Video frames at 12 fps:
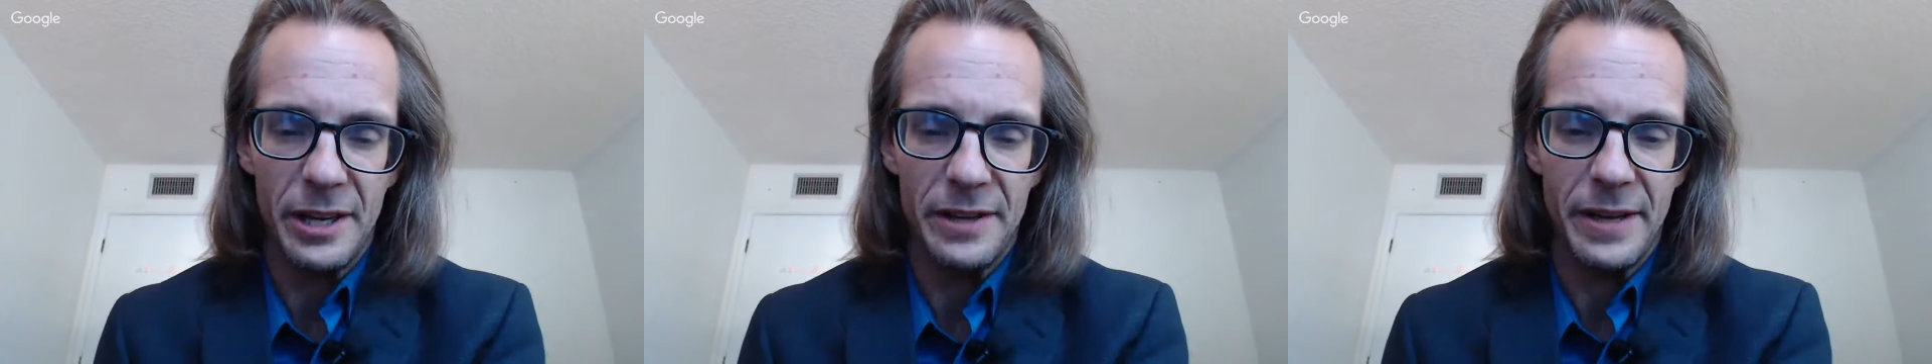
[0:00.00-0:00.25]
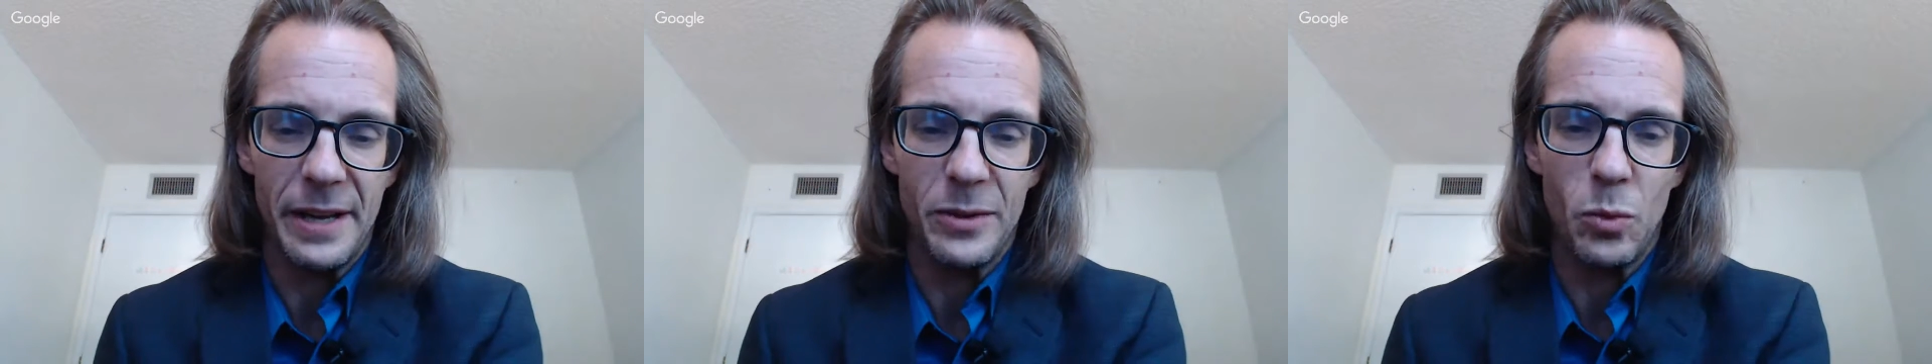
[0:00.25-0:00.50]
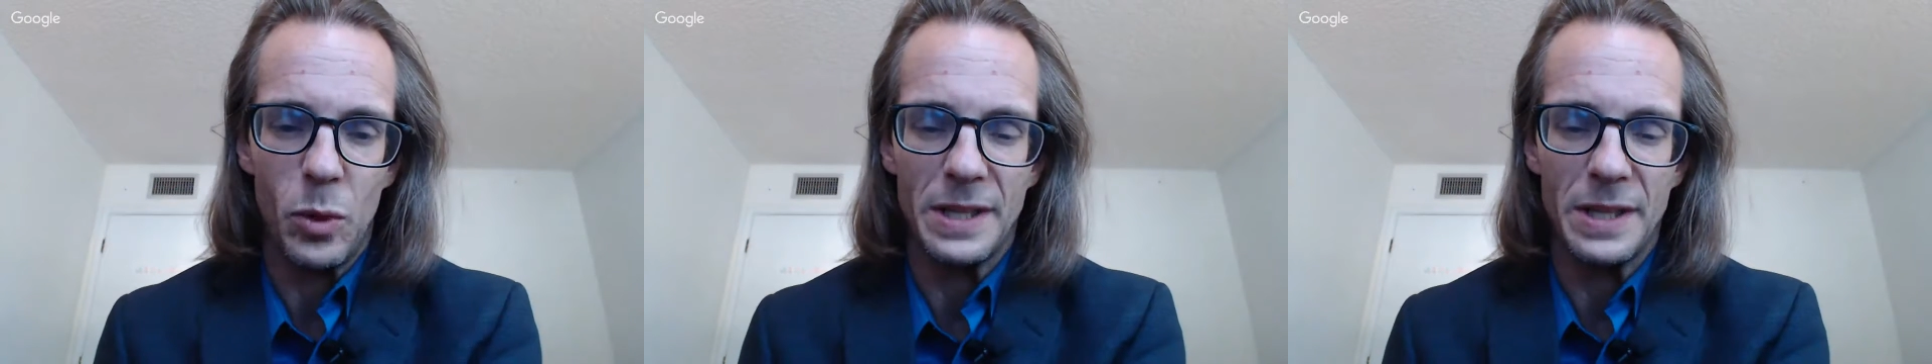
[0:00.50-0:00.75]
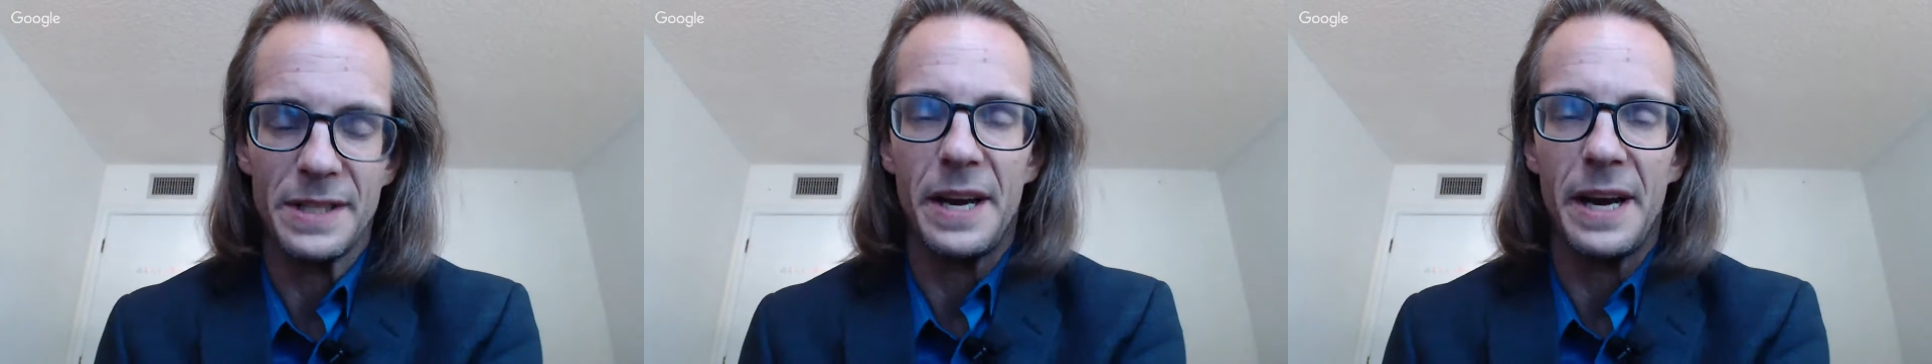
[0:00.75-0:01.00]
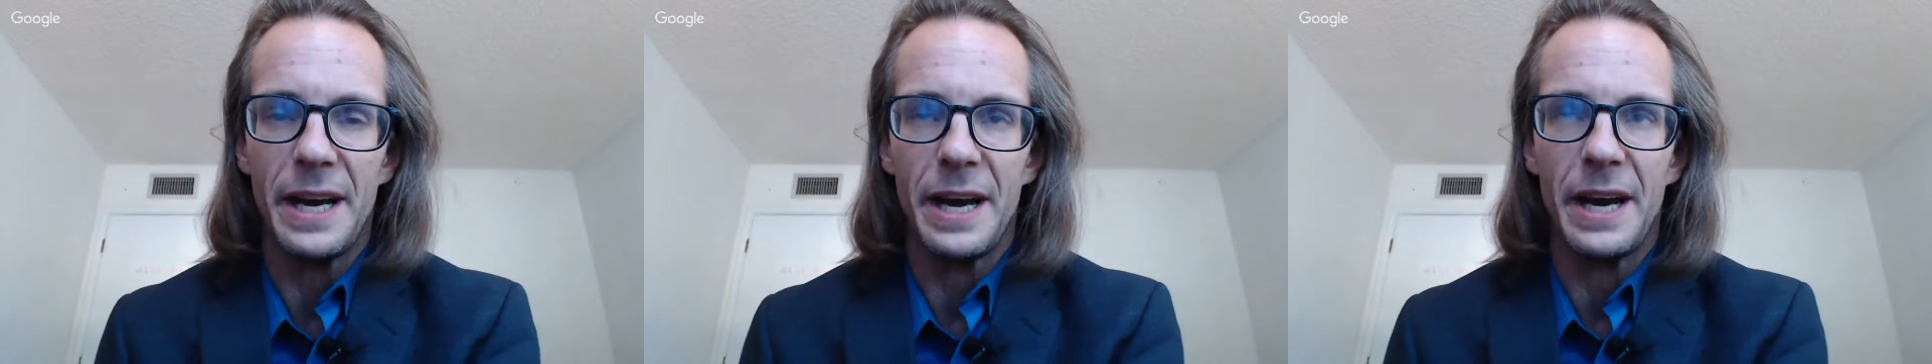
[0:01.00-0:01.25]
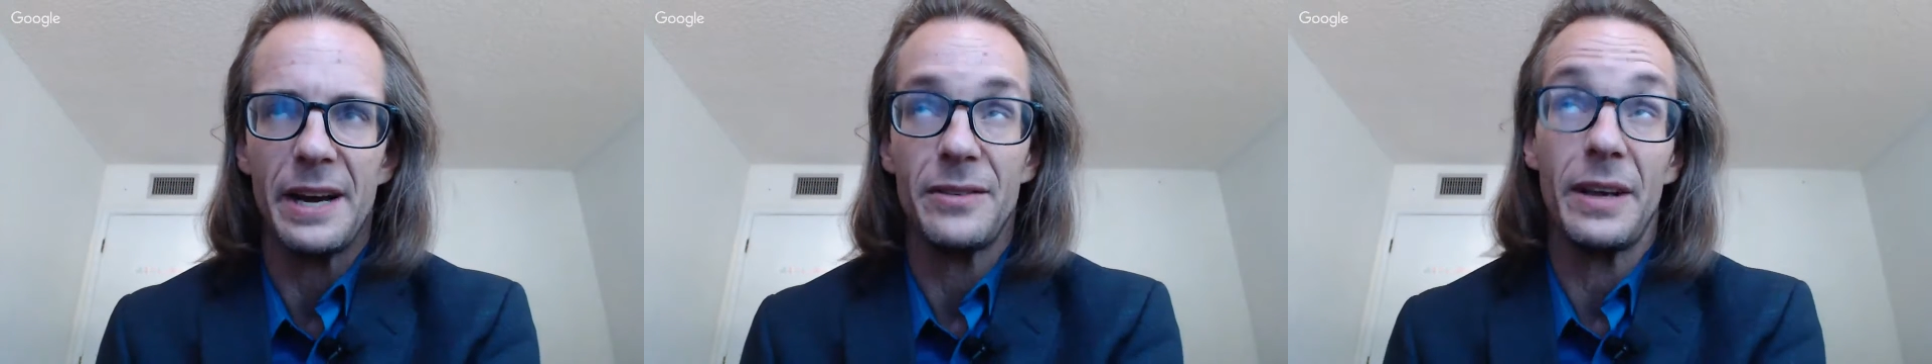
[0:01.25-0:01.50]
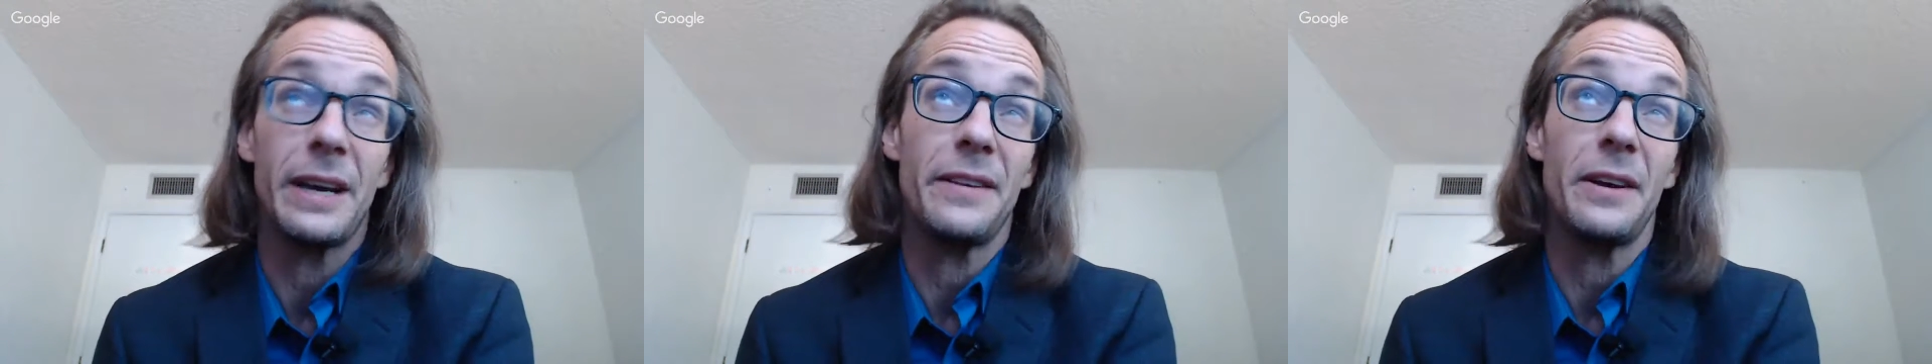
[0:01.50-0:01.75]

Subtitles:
and then Wednesday I have like I think